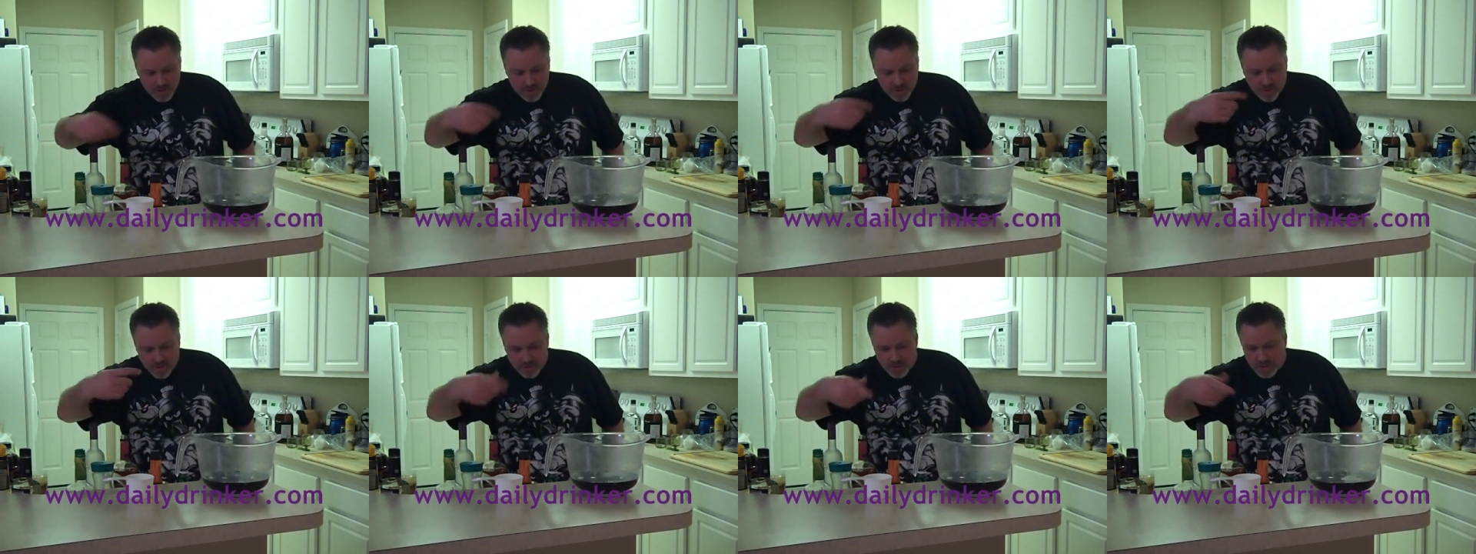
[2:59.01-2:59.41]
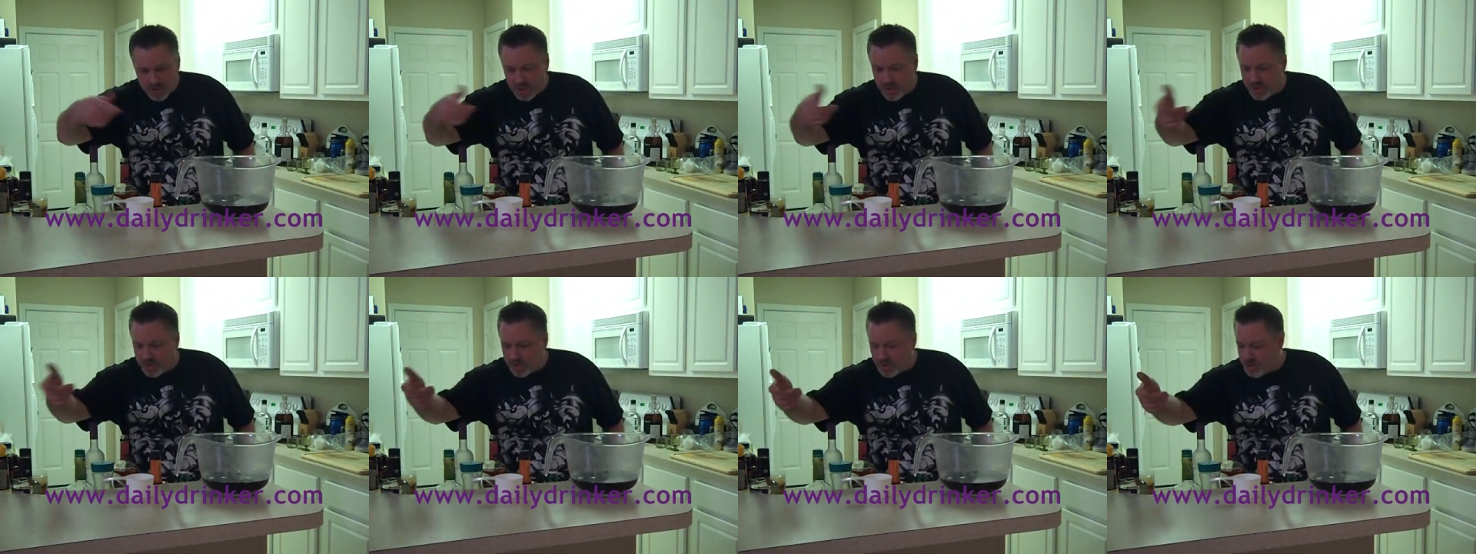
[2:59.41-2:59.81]

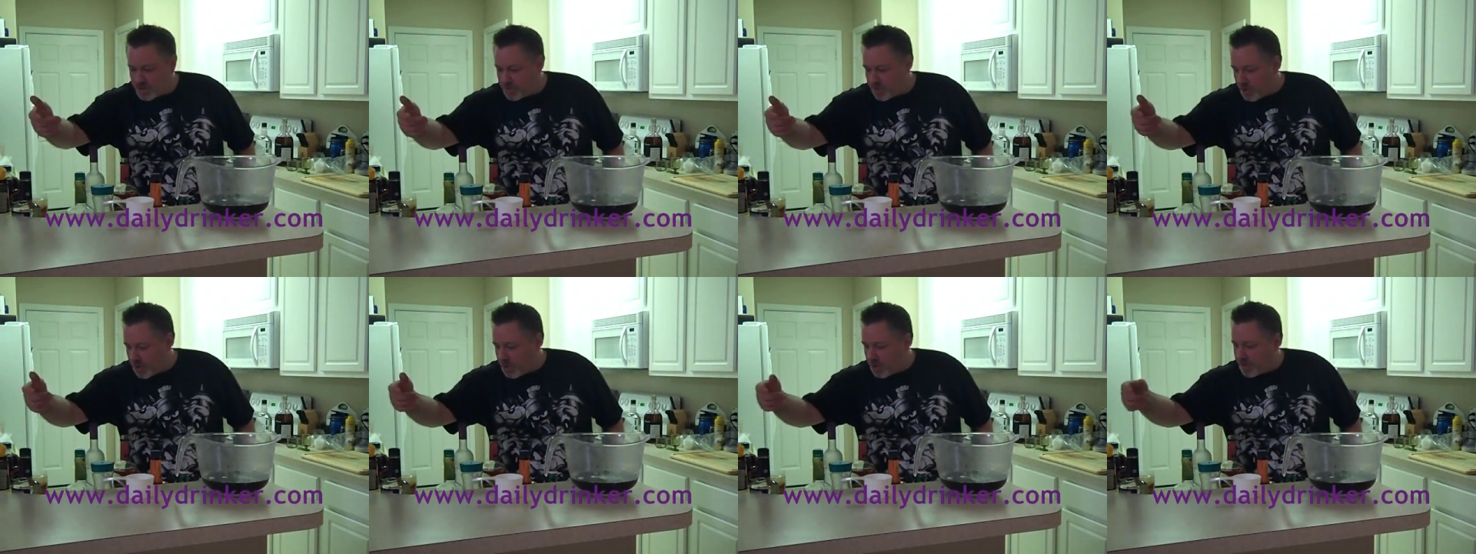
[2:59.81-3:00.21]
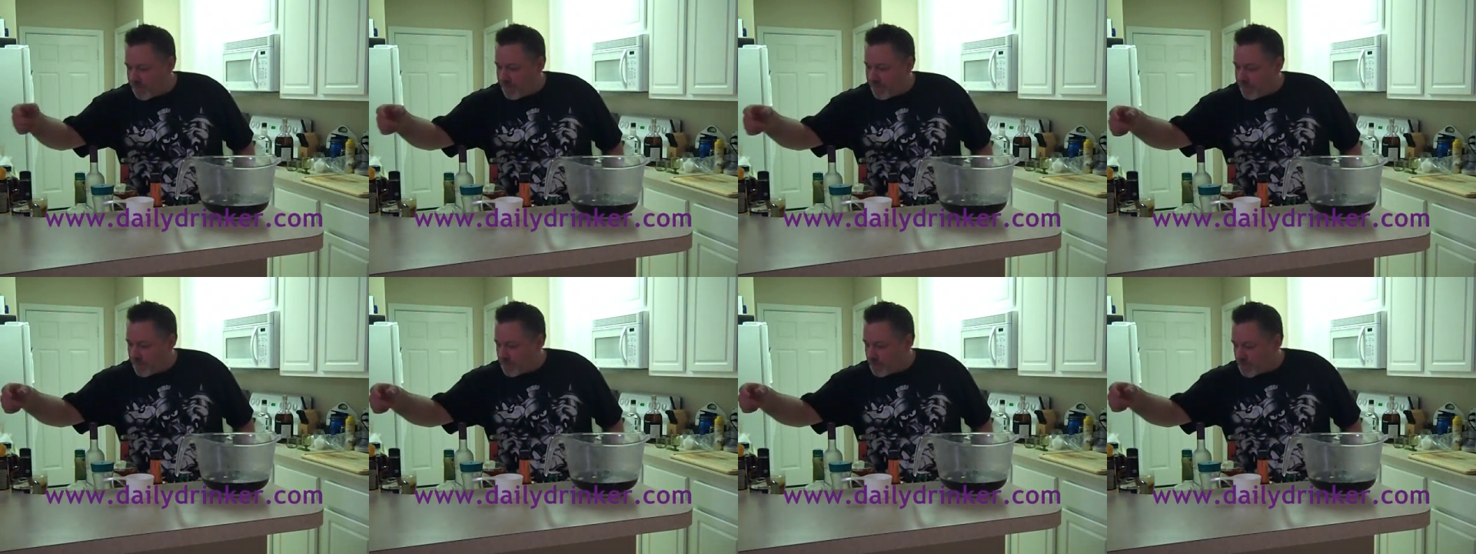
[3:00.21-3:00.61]
Usually in the drink
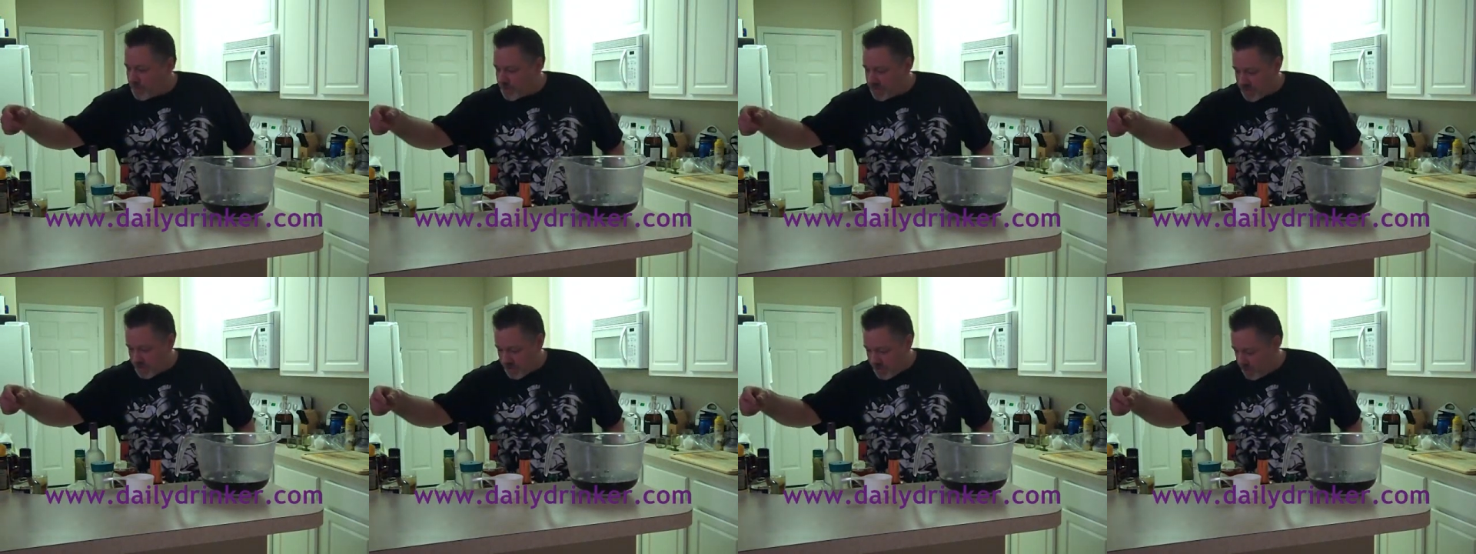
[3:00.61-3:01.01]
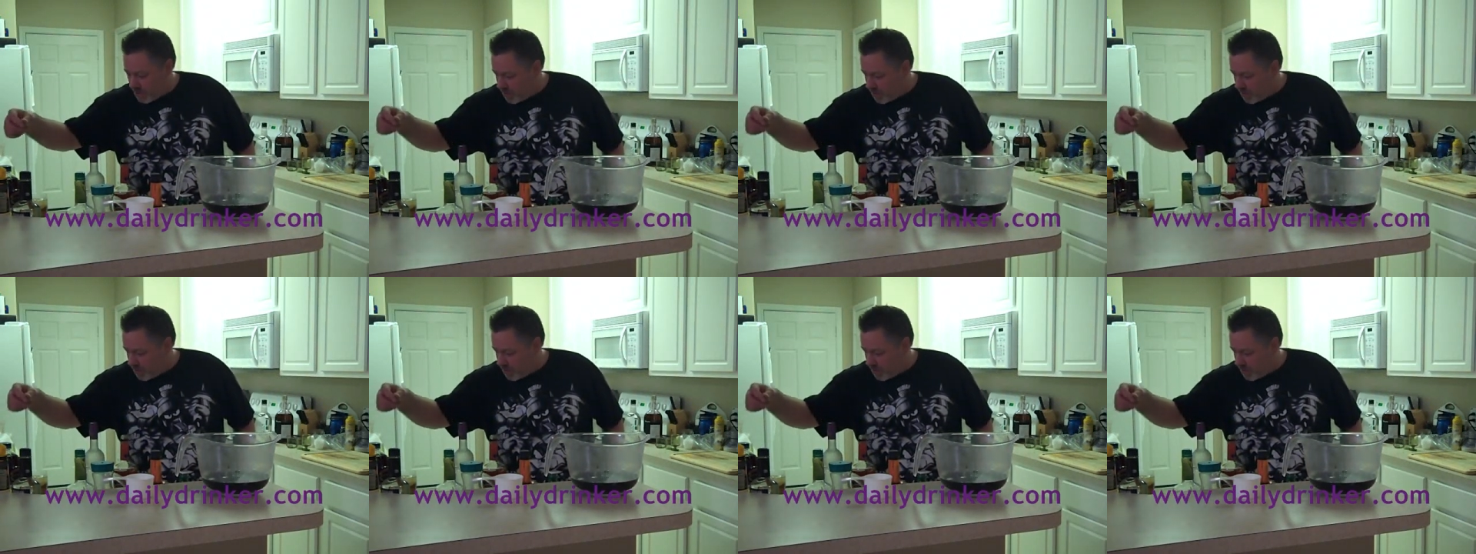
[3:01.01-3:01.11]
for this,